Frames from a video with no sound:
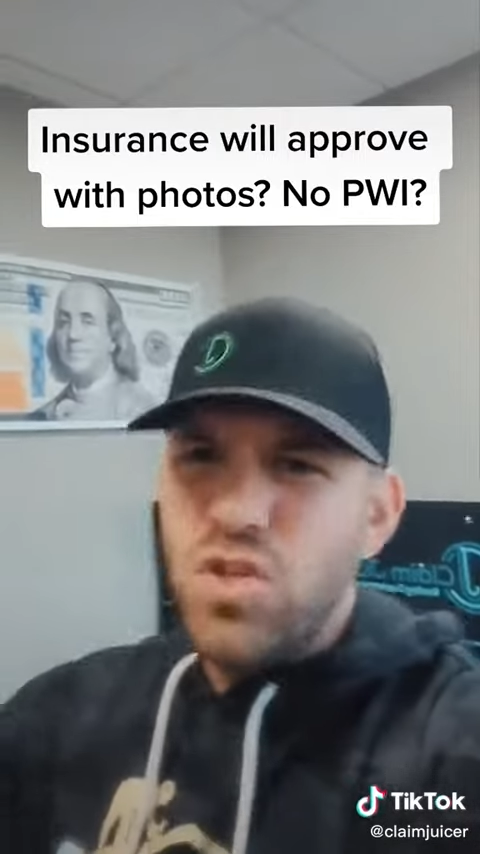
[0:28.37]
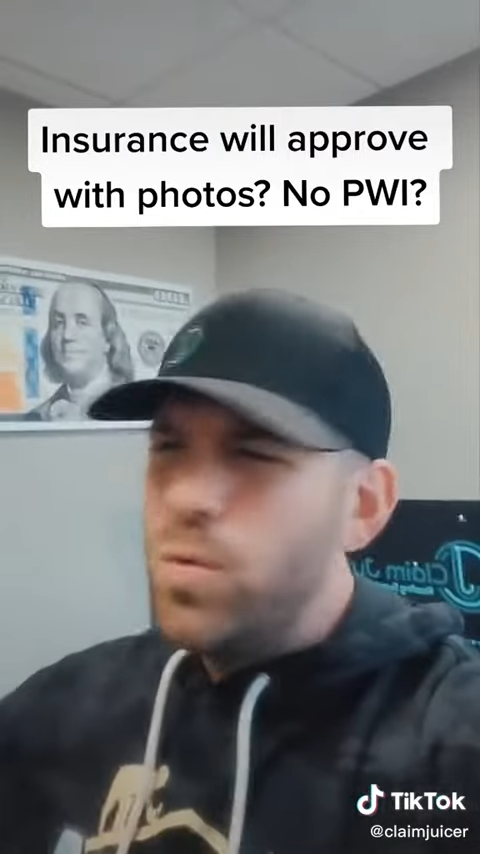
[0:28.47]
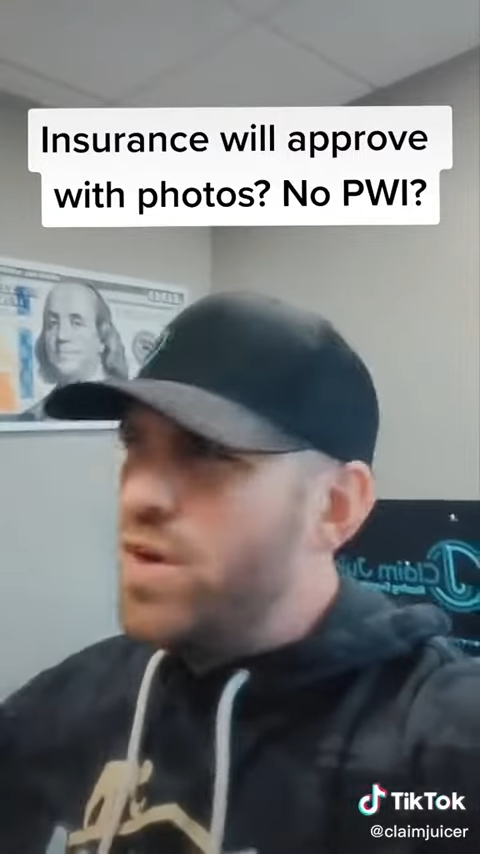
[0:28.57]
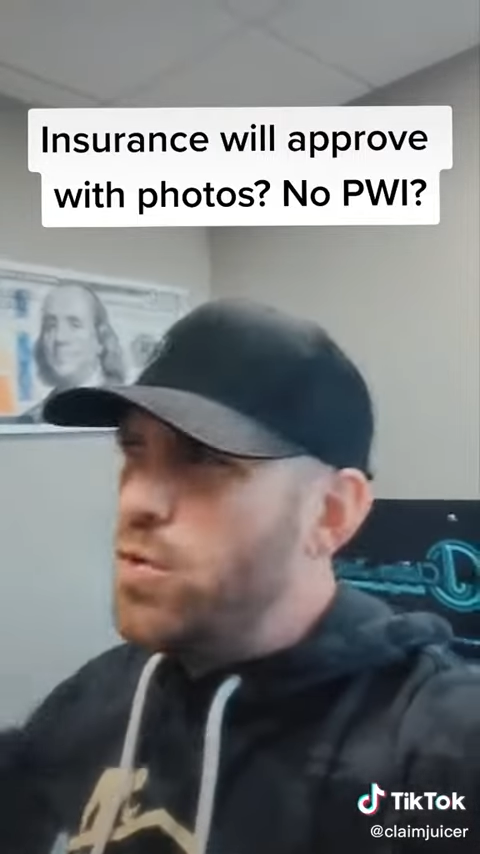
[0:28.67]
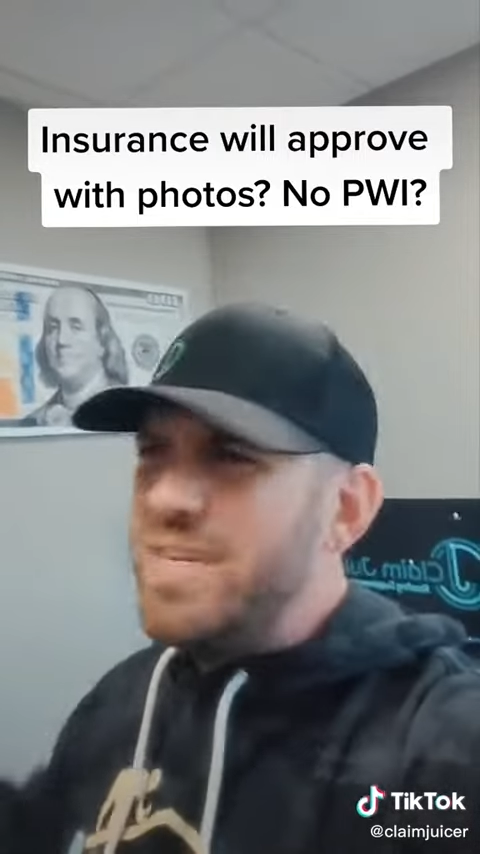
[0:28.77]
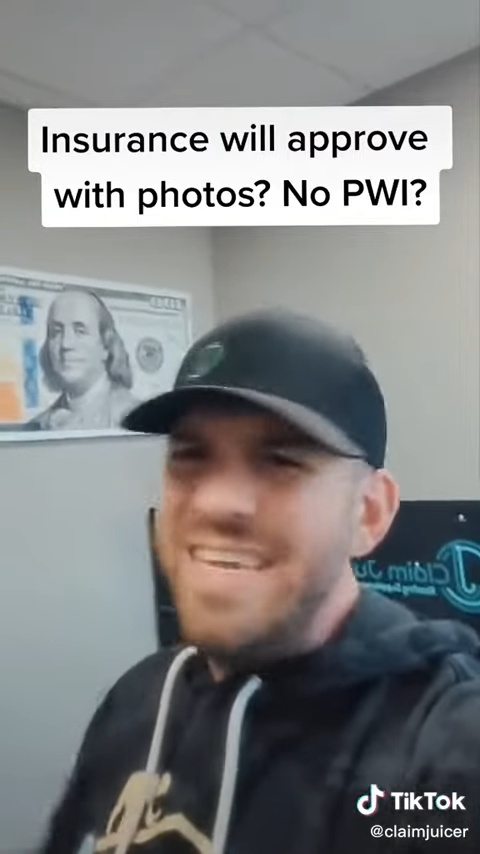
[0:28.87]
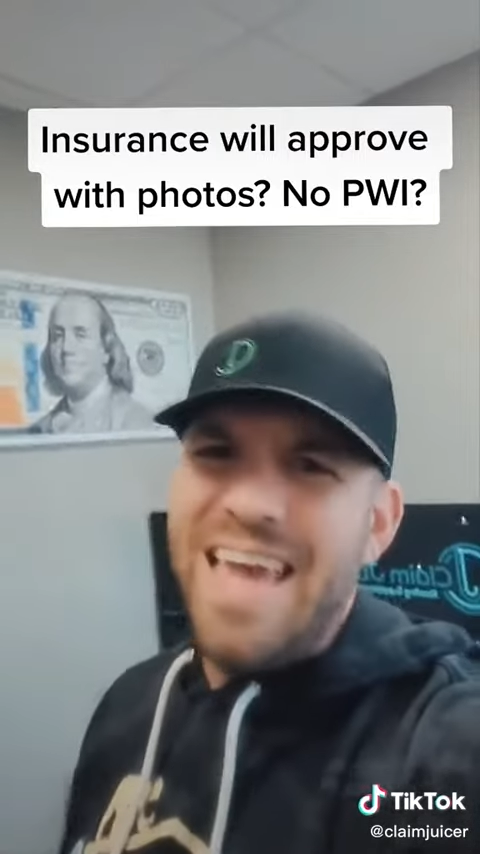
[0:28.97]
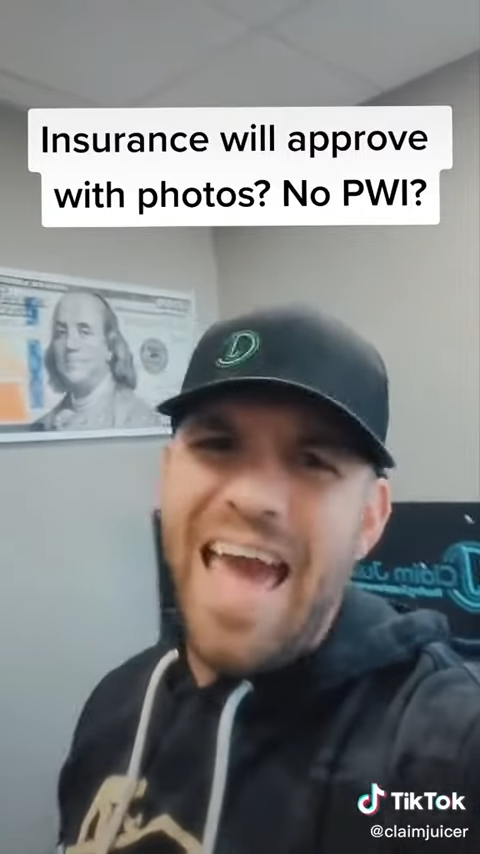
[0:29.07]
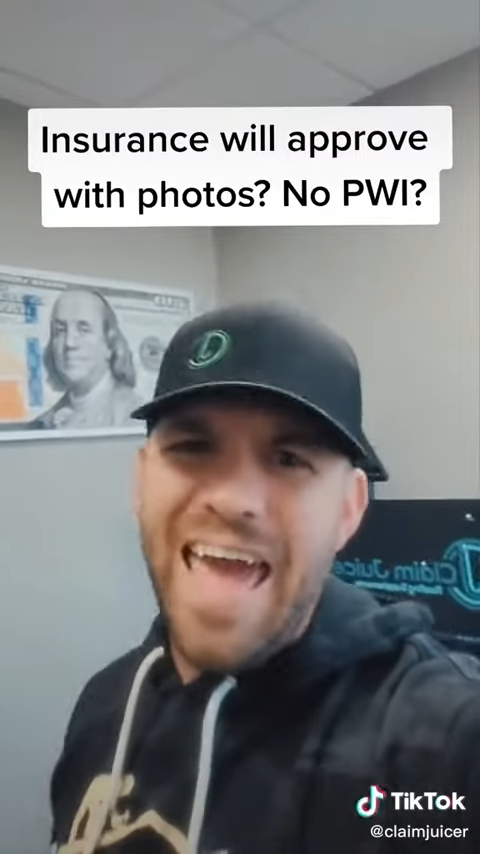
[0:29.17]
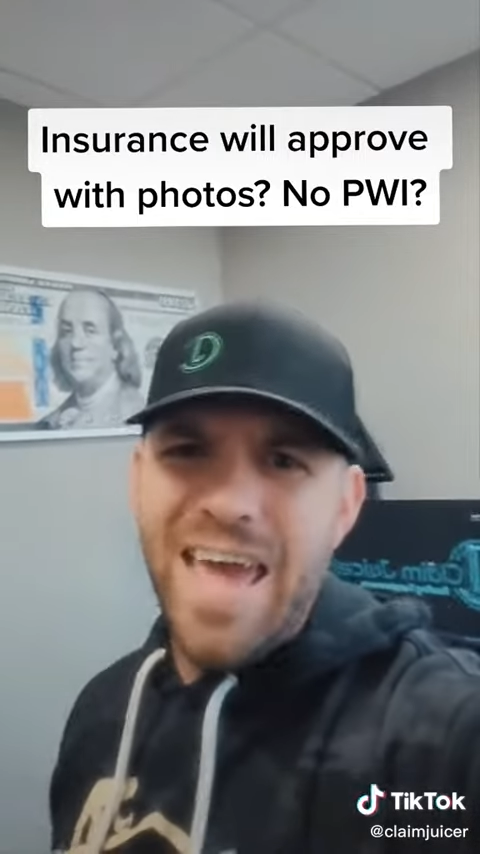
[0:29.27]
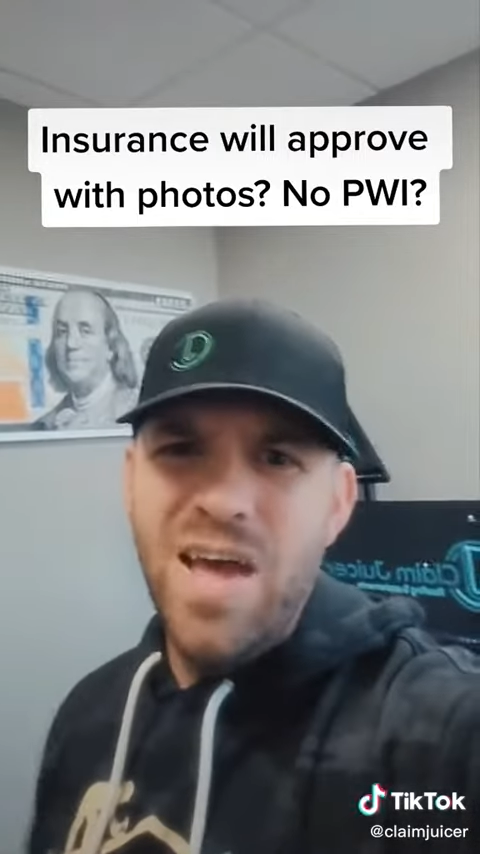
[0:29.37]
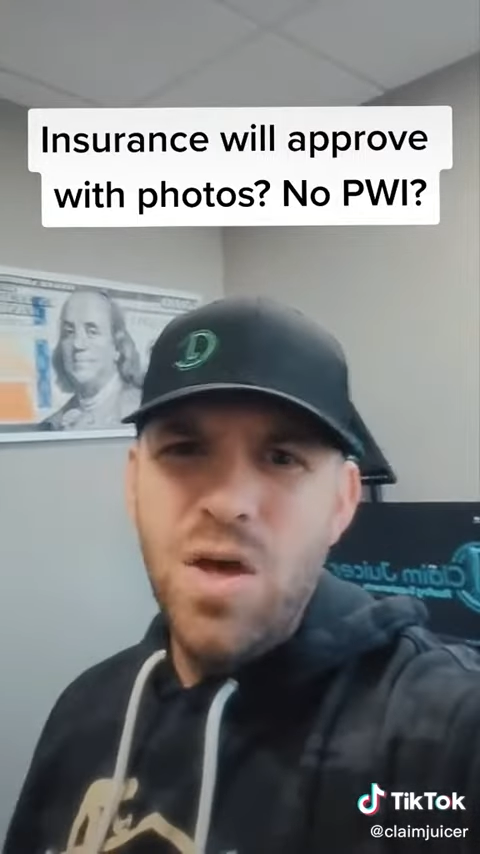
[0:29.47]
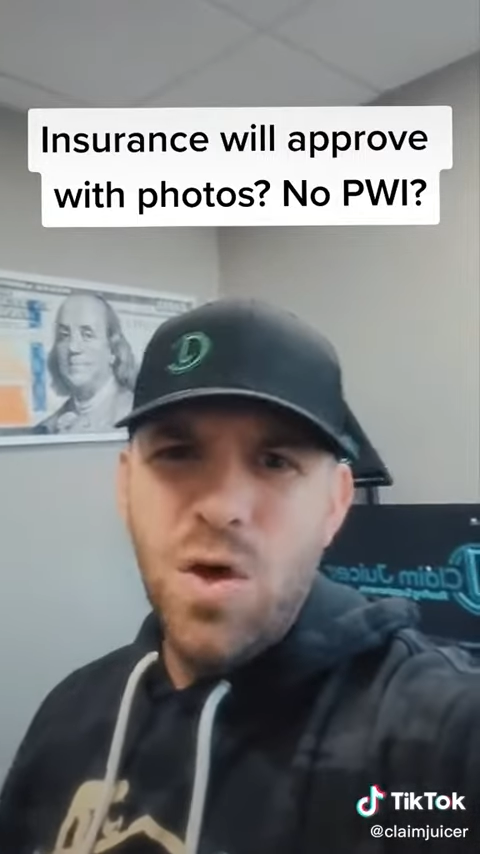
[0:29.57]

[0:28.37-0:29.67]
to a new DA?